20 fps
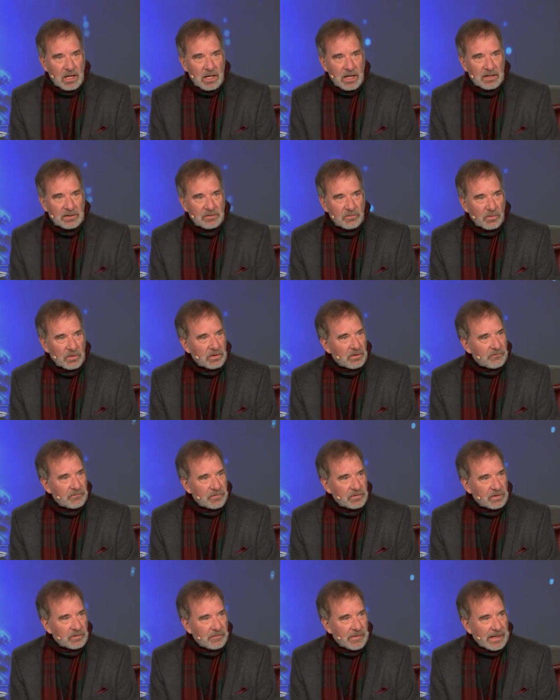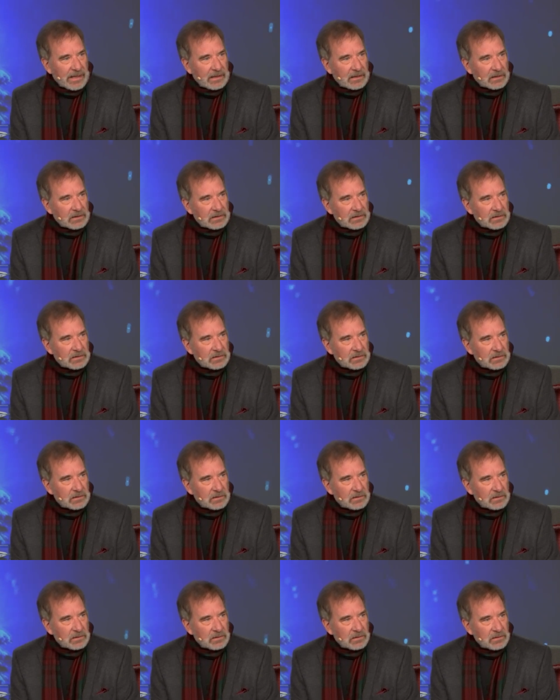and you wonder if you can make it.
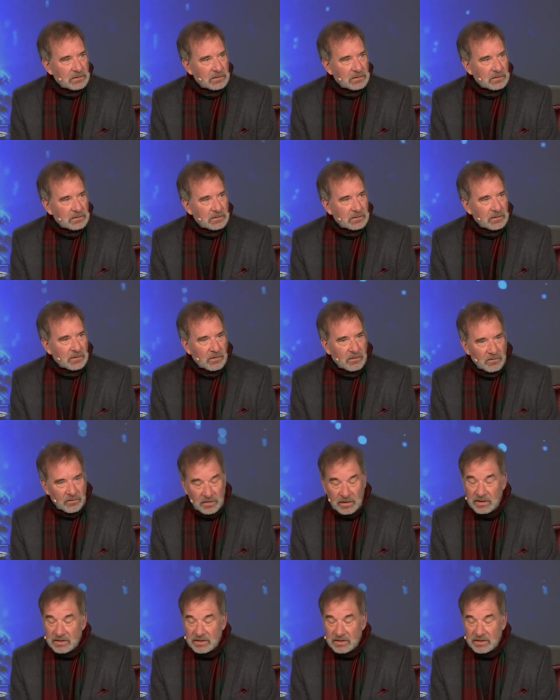You know,